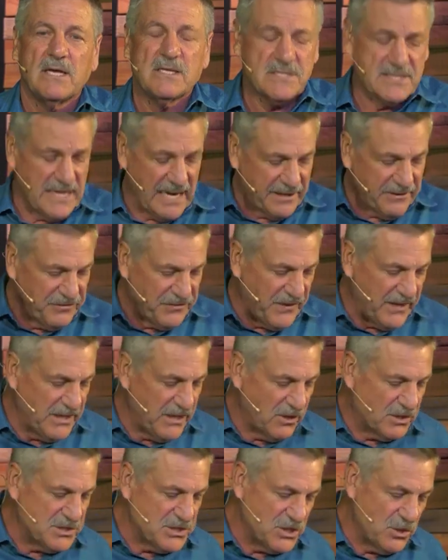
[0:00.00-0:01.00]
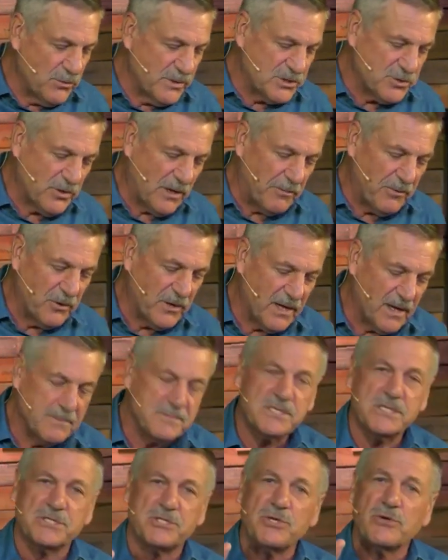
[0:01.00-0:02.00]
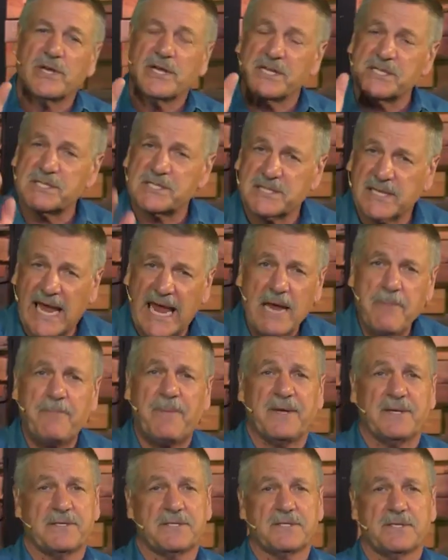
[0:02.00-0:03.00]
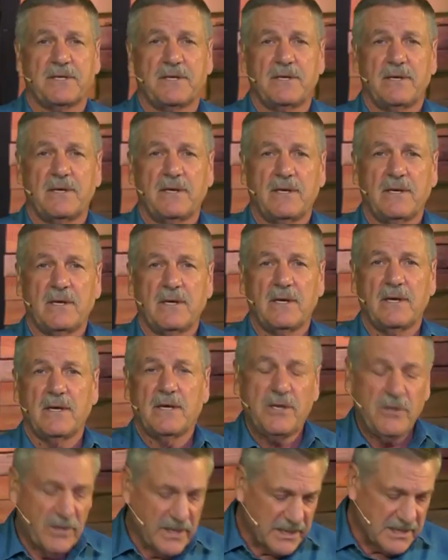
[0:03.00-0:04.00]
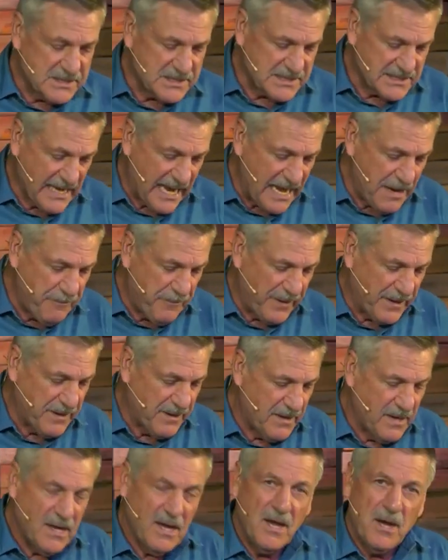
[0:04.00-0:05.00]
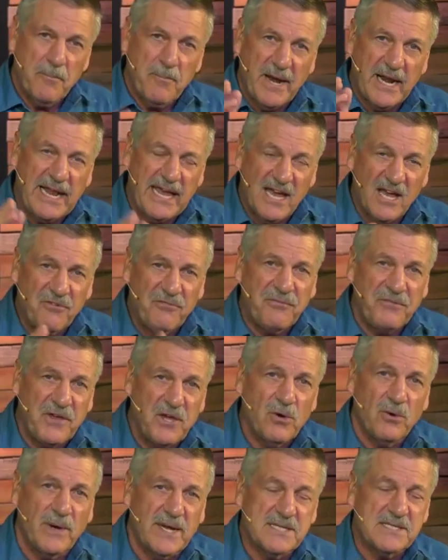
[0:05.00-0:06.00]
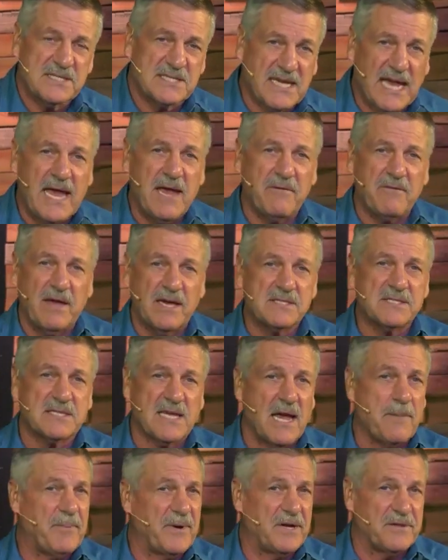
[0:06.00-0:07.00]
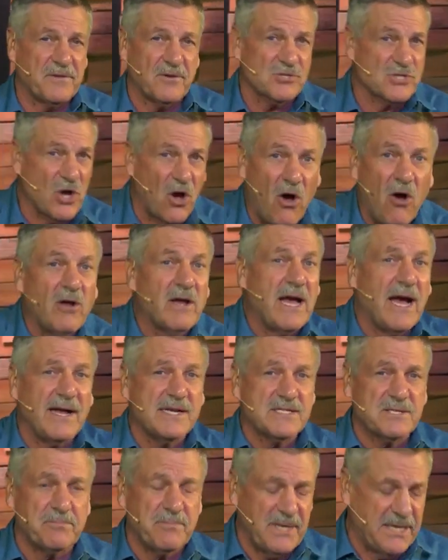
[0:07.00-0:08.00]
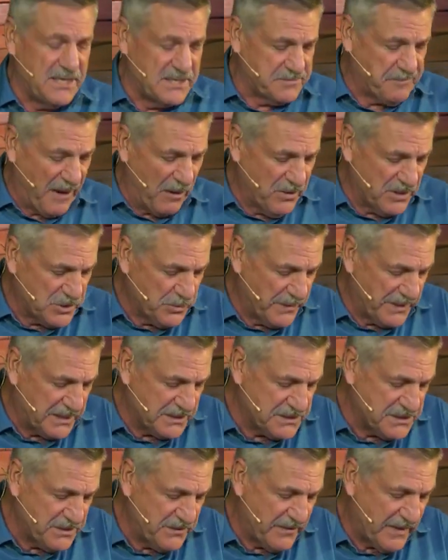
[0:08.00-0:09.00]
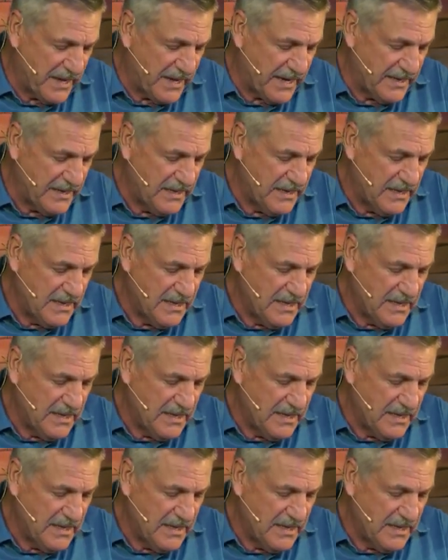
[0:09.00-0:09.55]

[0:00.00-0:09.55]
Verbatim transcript: Second thing you can do when trouble comes is you can escape it. You can escape it. But if you escape, escape it, and there's all kinds of means by which we can do that,